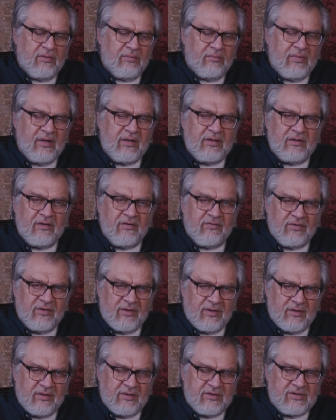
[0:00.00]
many of
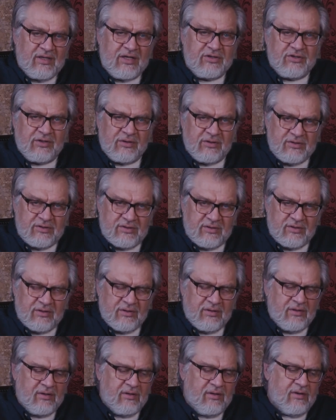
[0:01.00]
the sessions
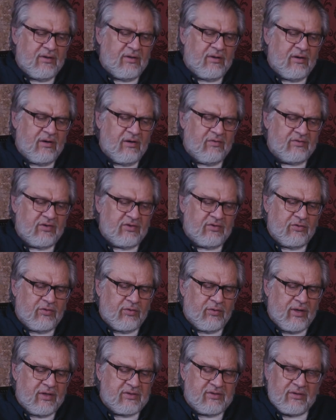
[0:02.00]
of the New
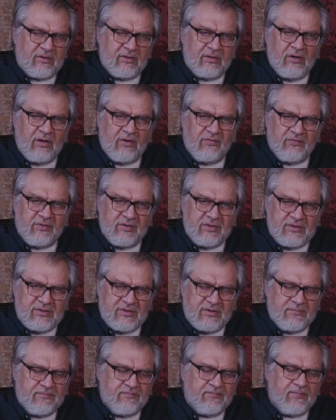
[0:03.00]
Horizon
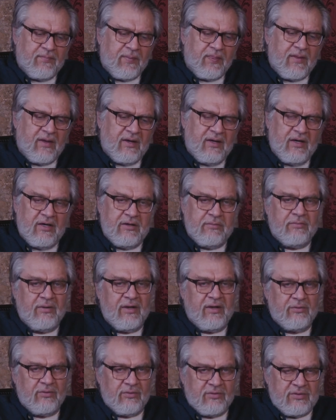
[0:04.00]
Conference in
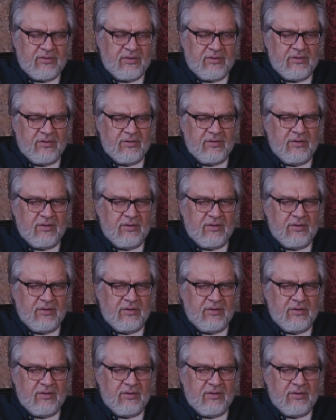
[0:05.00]
Beirut.